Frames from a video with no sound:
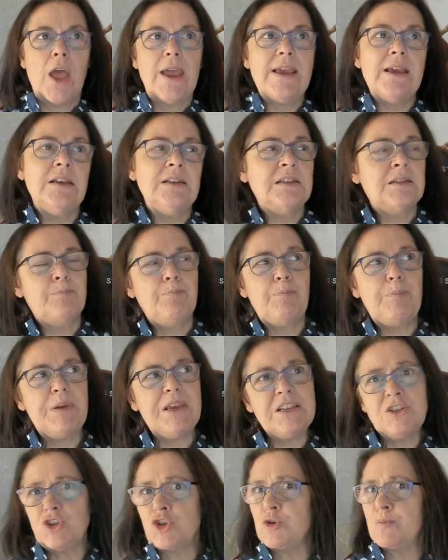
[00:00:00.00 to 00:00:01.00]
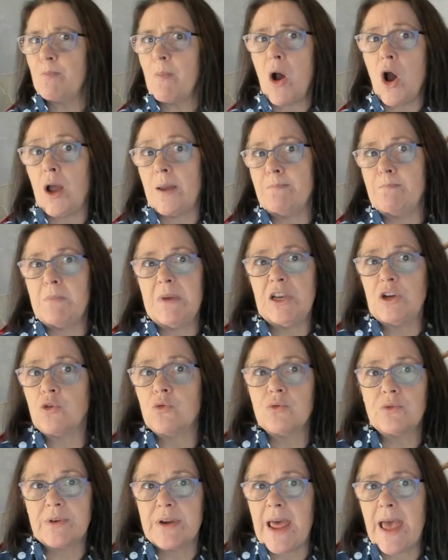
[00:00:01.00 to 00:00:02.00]
is bitch my
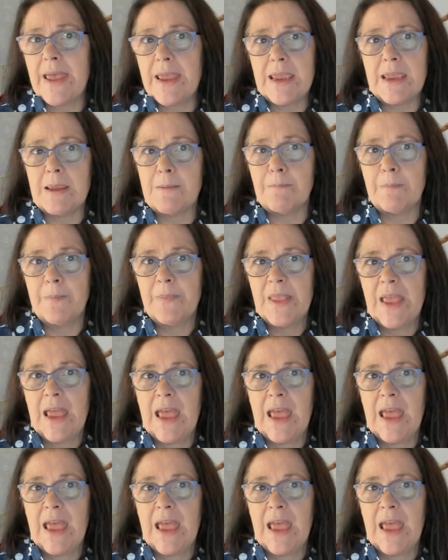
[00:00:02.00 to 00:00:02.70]
middle name?